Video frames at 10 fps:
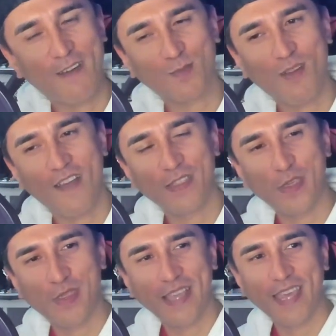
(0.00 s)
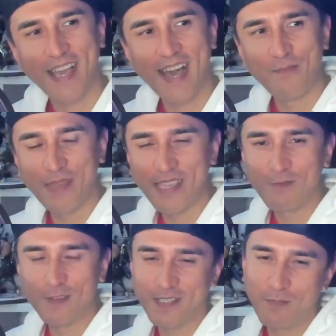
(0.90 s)
was probably the thing that got me
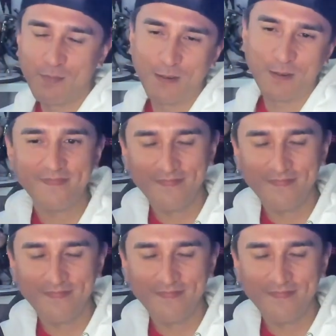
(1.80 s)
was the milk.